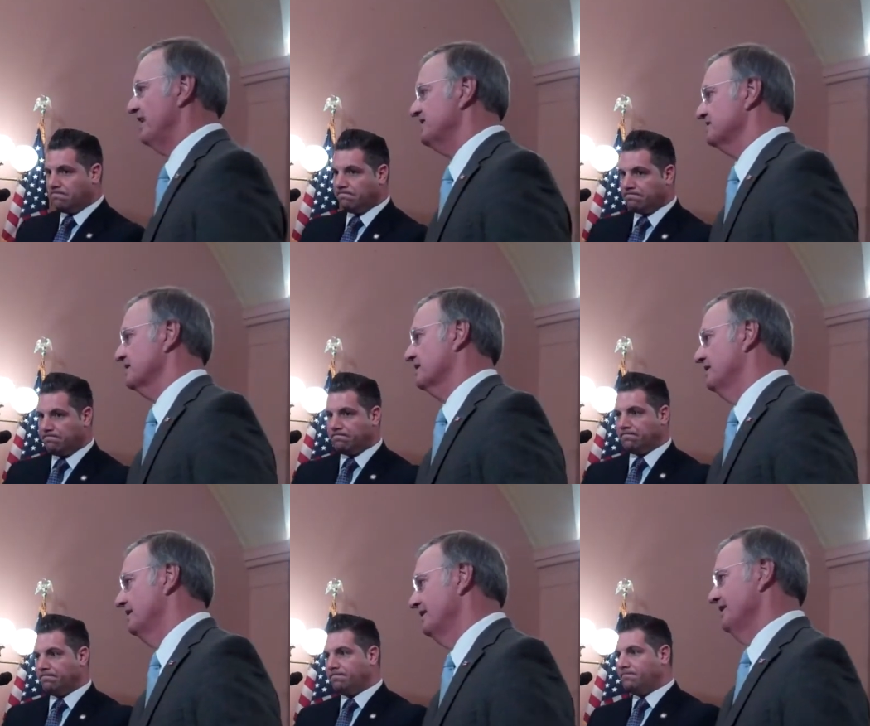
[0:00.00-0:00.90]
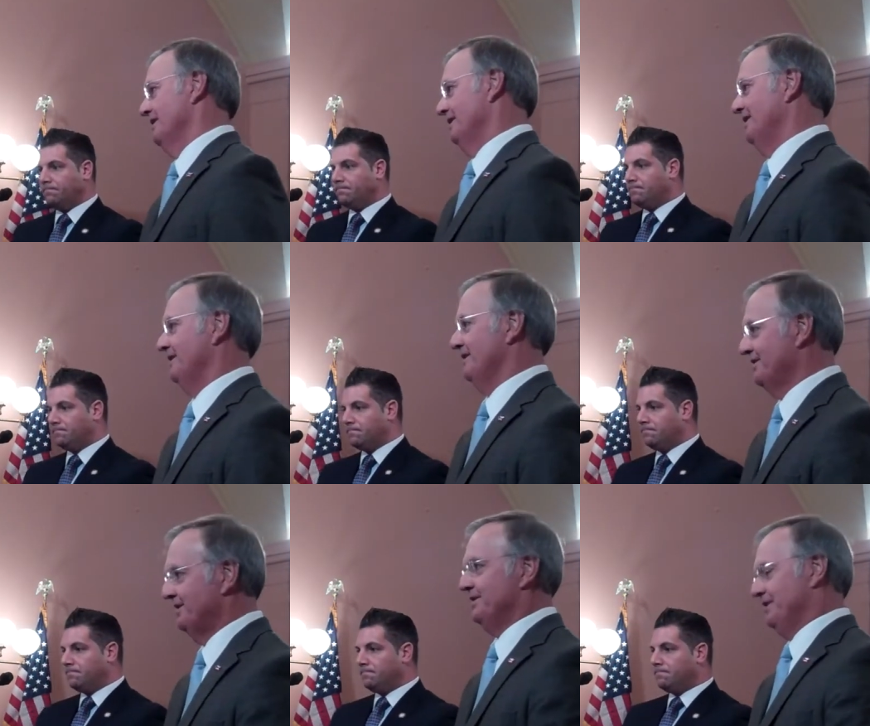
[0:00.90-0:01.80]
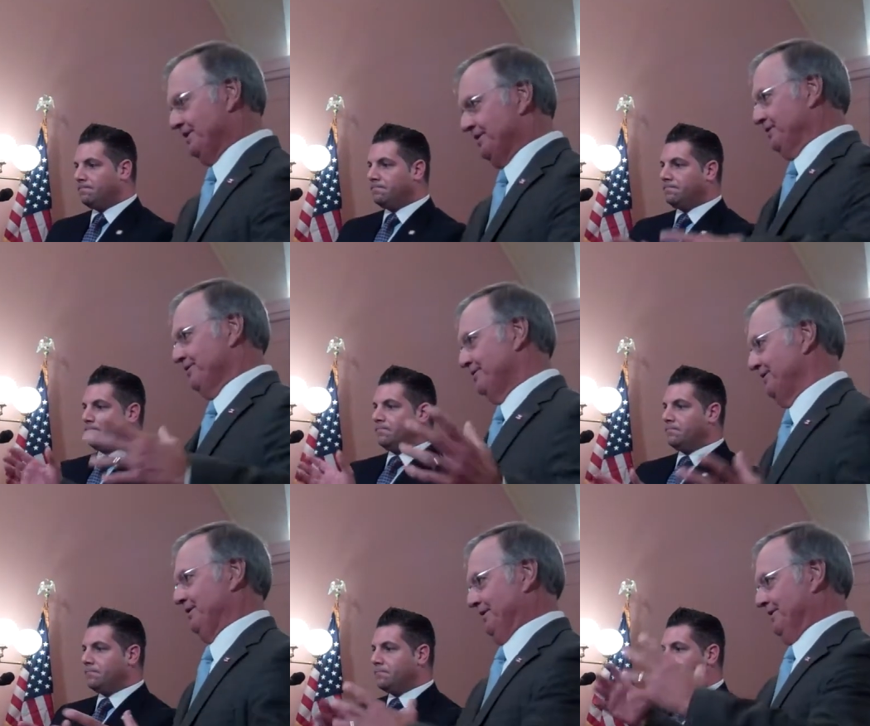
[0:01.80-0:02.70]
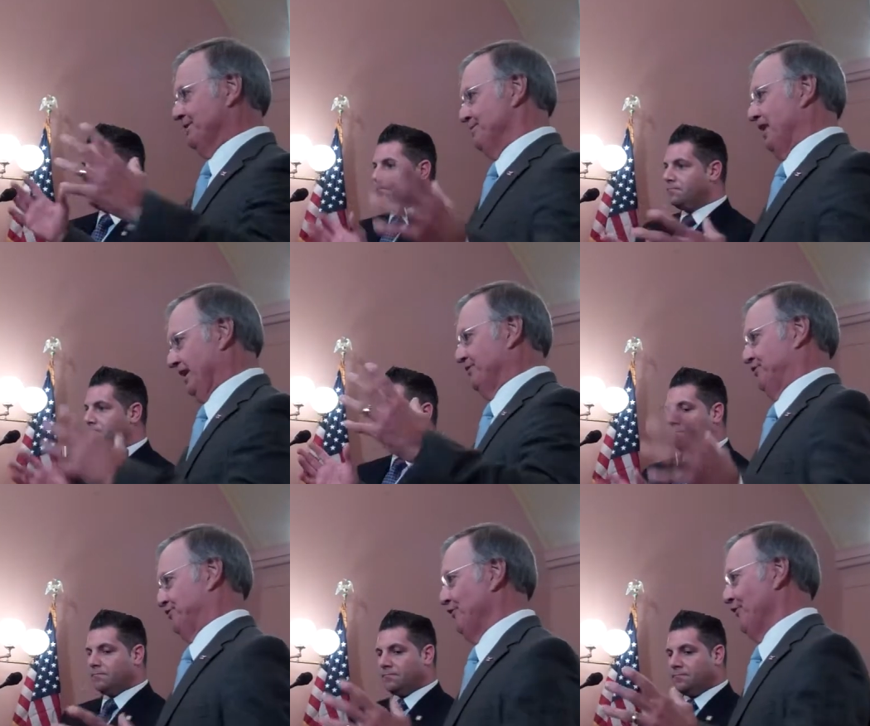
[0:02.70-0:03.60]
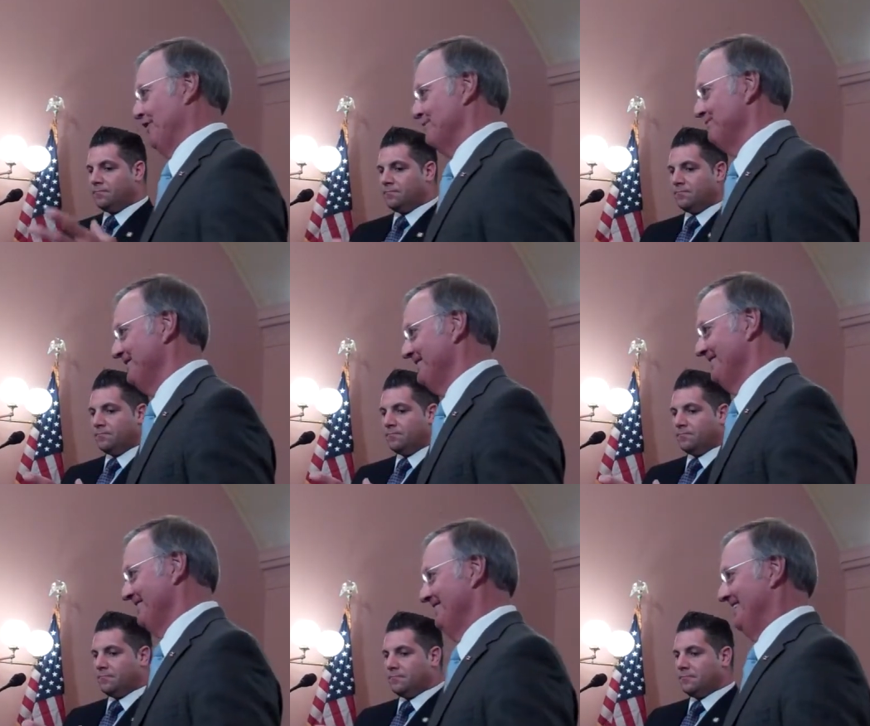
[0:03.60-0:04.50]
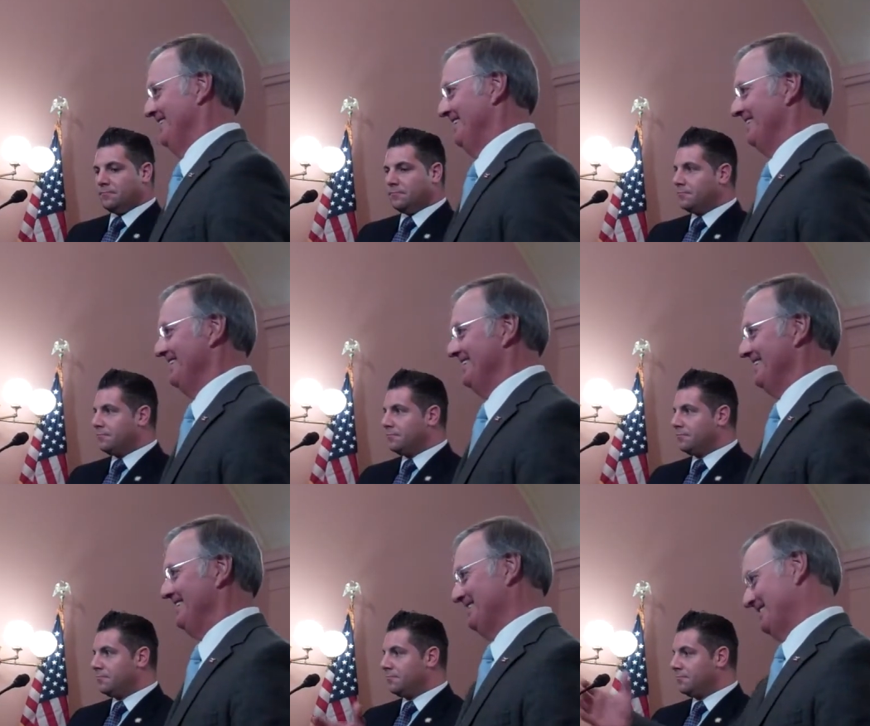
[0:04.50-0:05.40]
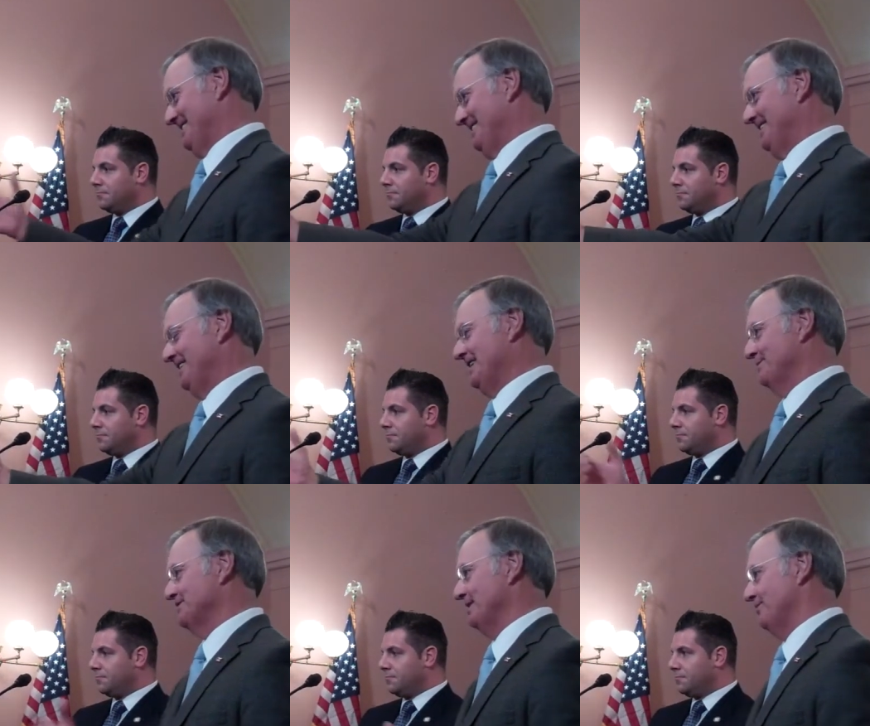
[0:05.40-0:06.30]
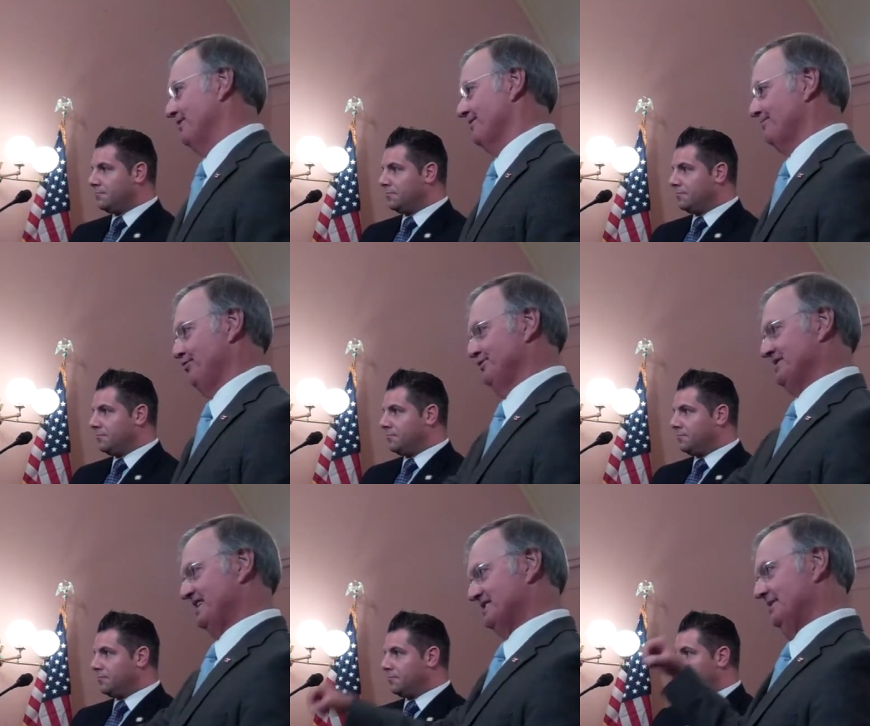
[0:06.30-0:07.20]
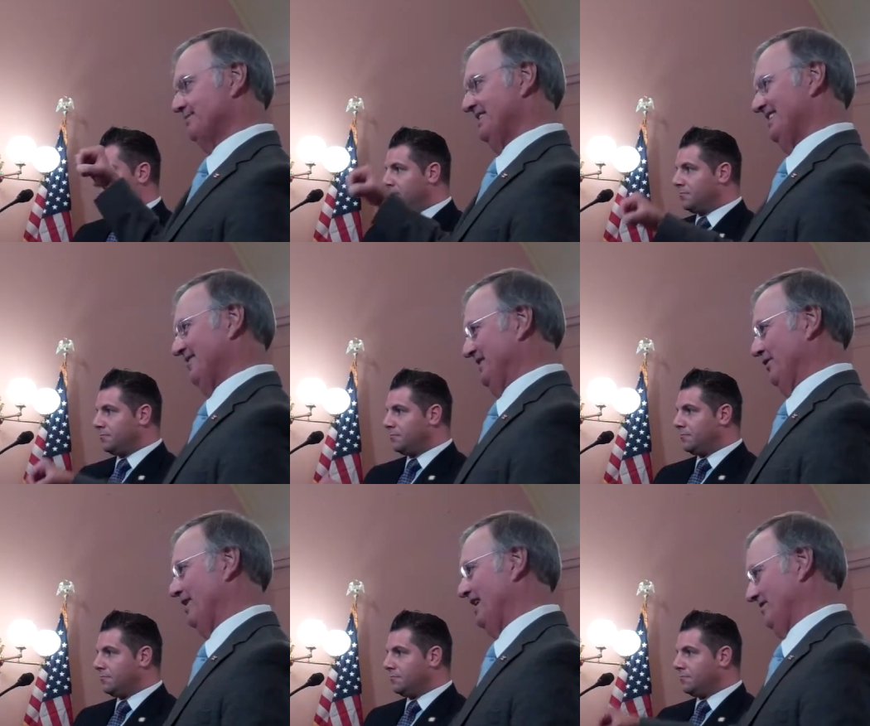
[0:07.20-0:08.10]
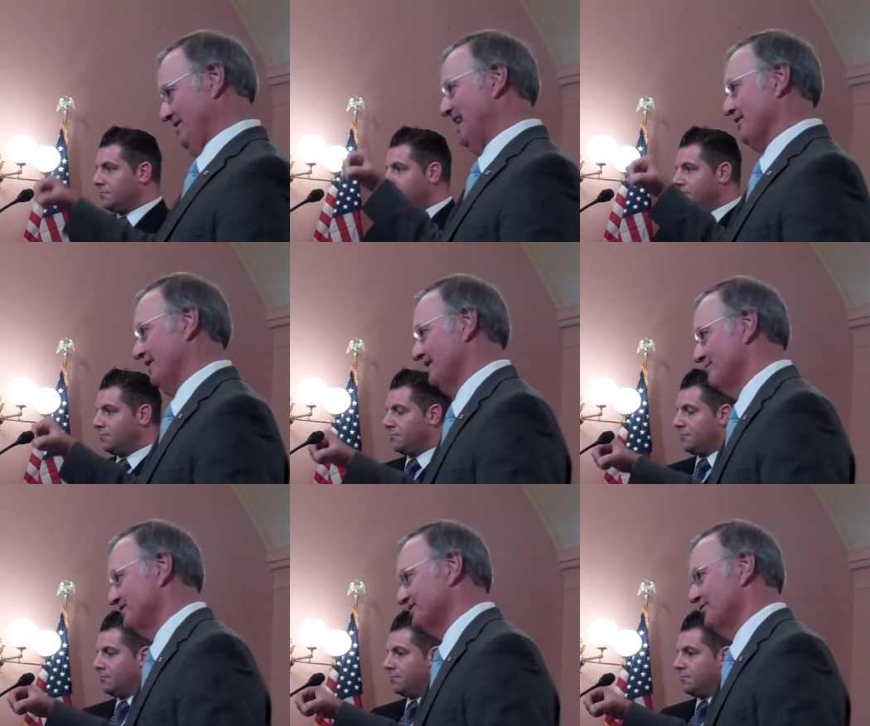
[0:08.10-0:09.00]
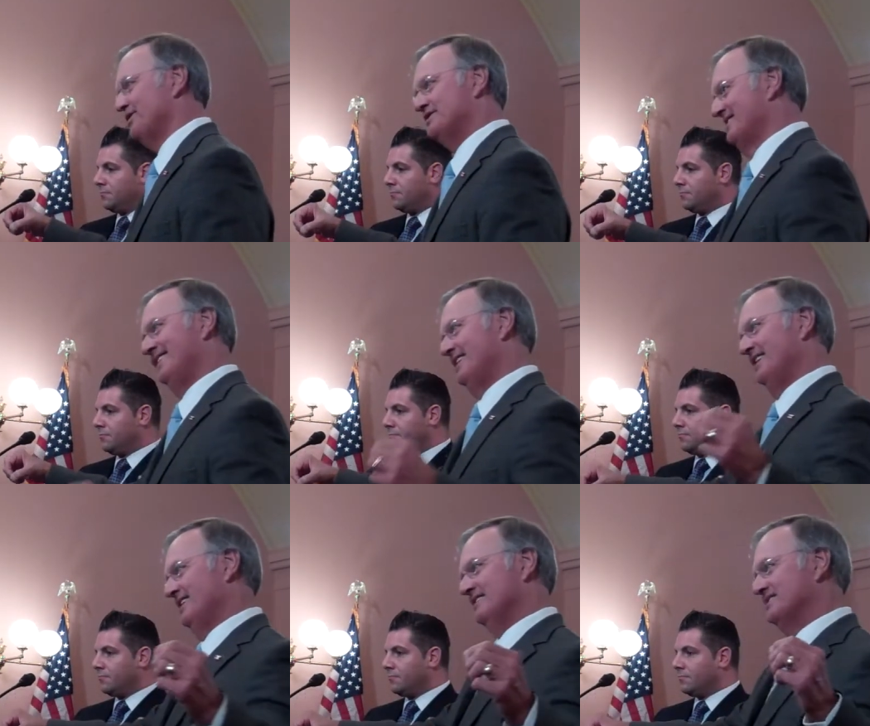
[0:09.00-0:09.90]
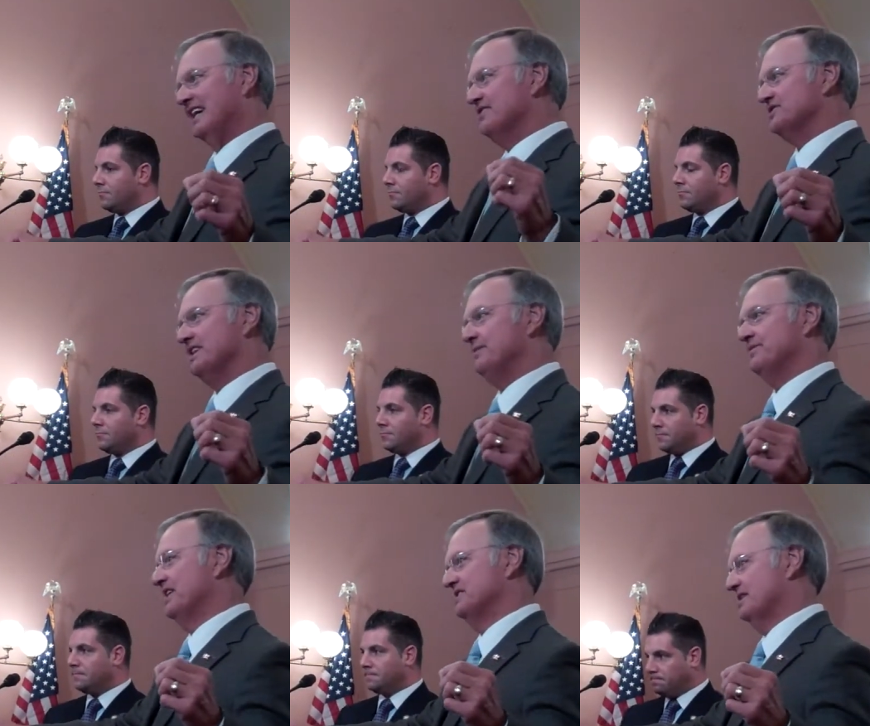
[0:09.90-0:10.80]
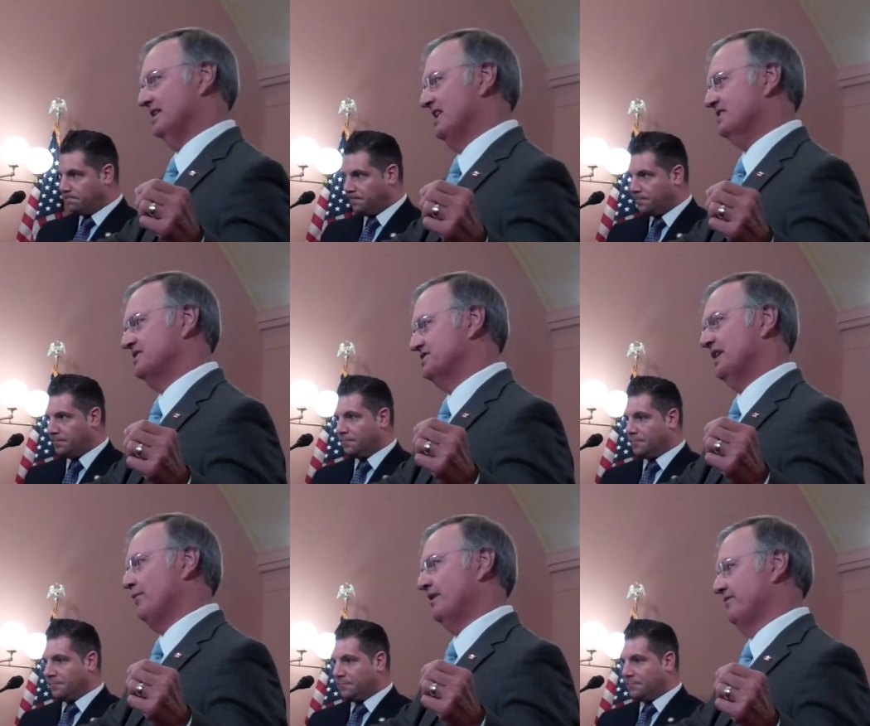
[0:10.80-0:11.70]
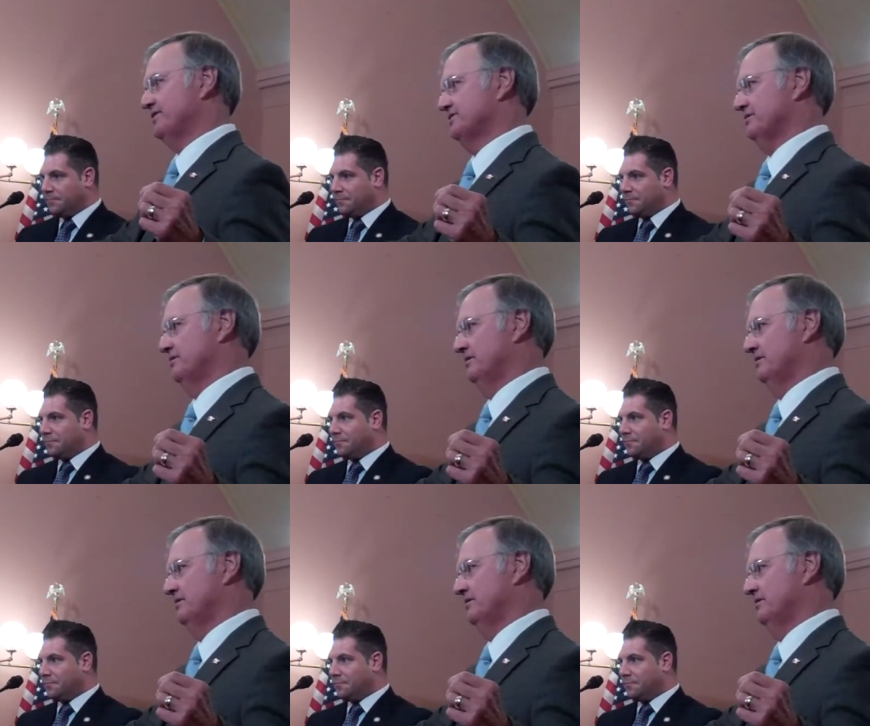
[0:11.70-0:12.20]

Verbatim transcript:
Speaker 1: Kasich. And, and, and in, in the middle of the storm, uh, he, he comes up with, pulls out something of the Ohio Lottery Commission, which it's not the same thing as an elected statewide official.